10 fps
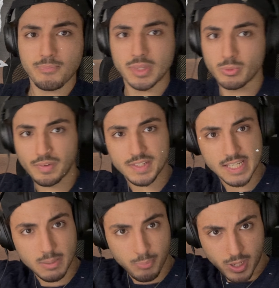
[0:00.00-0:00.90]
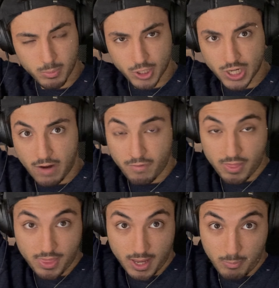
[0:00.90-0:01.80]
We've seen pretty much
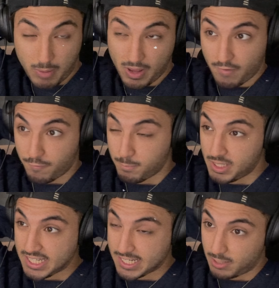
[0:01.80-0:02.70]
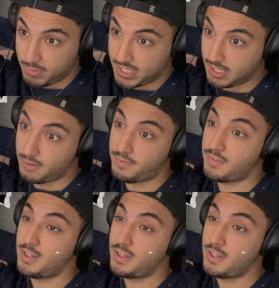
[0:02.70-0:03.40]
everything. Maybe I've missed some stuff.